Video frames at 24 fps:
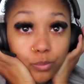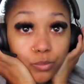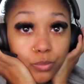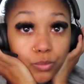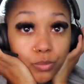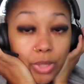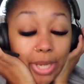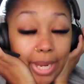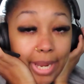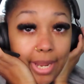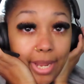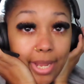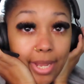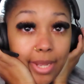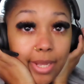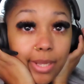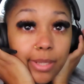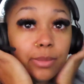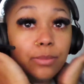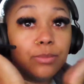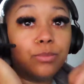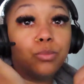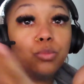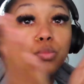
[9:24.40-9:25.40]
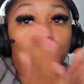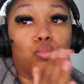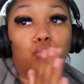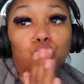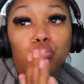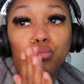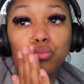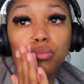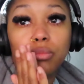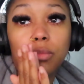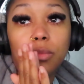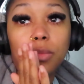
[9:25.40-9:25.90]
Okay.
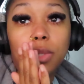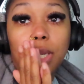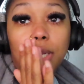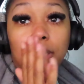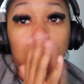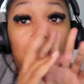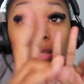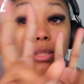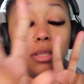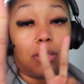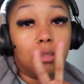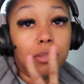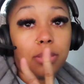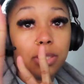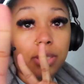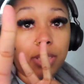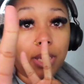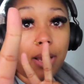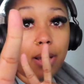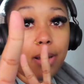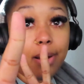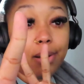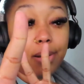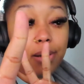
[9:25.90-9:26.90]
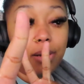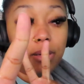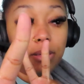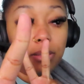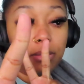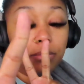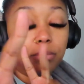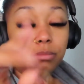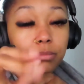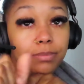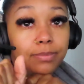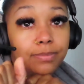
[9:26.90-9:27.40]
Talk to y'all